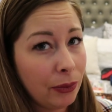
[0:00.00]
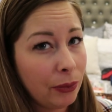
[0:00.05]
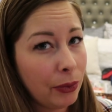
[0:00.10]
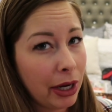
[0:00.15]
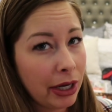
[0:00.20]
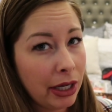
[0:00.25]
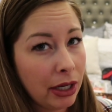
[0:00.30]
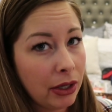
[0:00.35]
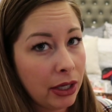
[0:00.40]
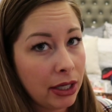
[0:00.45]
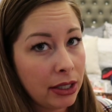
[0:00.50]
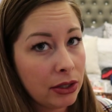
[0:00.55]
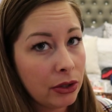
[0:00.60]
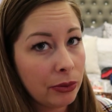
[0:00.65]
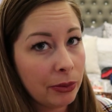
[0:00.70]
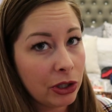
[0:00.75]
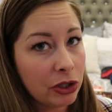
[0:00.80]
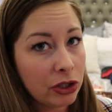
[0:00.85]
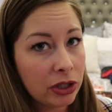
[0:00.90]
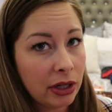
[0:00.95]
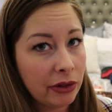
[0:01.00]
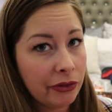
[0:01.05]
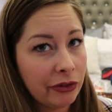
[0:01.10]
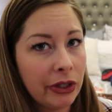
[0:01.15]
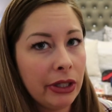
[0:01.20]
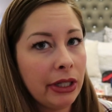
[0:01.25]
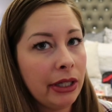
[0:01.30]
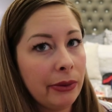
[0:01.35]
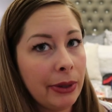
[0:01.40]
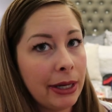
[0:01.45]
why do you need so much
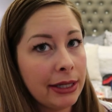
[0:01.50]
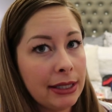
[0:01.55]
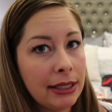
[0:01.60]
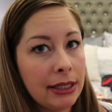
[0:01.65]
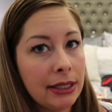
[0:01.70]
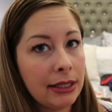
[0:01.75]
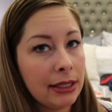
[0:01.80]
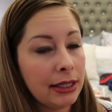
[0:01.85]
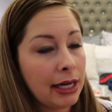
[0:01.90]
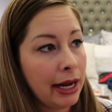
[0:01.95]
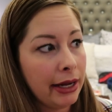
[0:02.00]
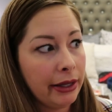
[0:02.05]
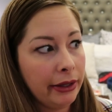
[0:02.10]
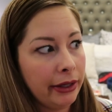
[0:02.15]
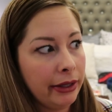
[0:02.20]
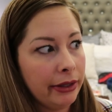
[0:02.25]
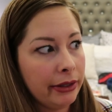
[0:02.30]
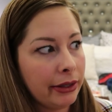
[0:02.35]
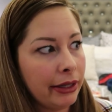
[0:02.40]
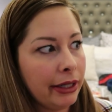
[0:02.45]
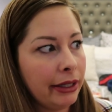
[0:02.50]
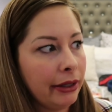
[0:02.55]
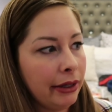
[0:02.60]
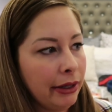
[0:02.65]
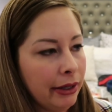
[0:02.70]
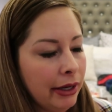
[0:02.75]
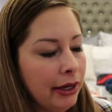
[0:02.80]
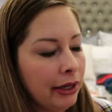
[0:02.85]
stuff in Key West? It's an island, like,